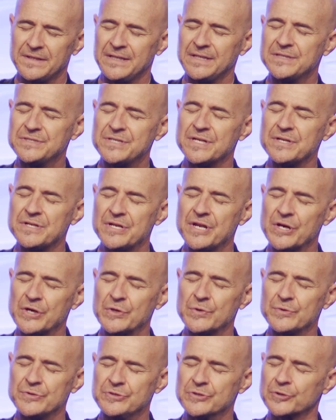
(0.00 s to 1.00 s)
need to
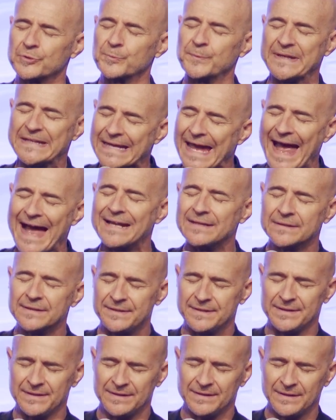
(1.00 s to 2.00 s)
know your
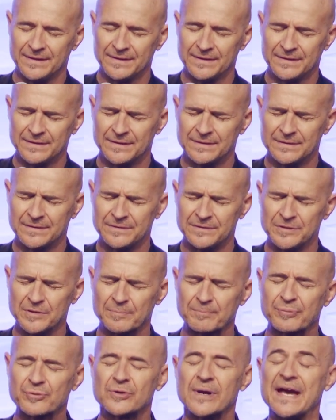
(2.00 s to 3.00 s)
reality,
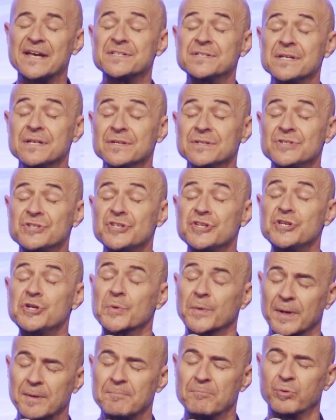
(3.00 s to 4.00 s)
your presence,
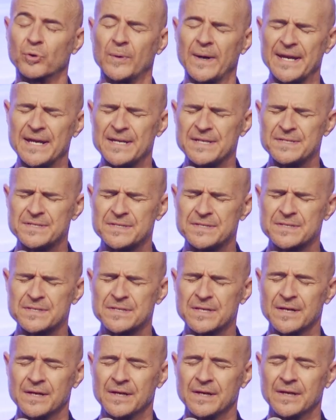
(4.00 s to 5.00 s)
your
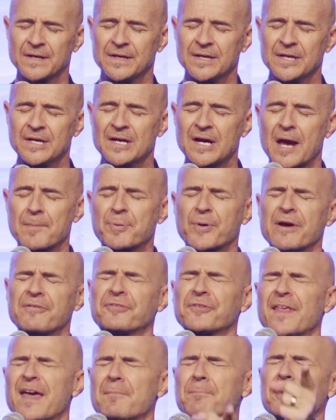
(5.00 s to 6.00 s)
embrace. I pray
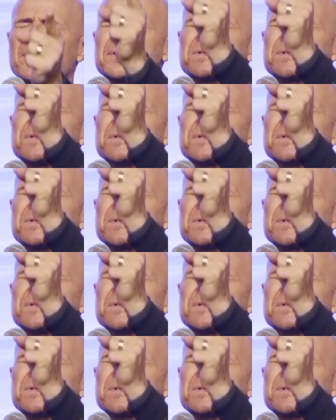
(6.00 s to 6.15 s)
for that